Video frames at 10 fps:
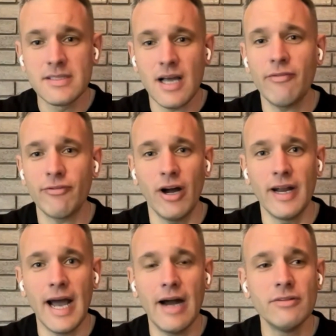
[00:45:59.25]
tough
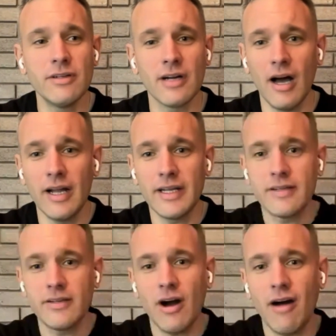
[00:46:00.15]
right now,
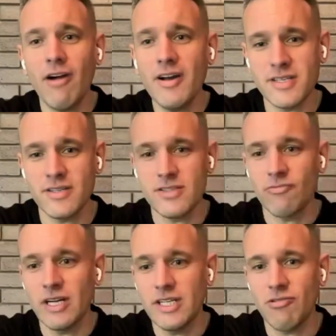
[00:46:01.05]
like your horizons
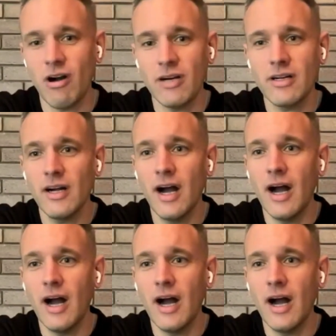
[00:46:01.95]
are really shrunk.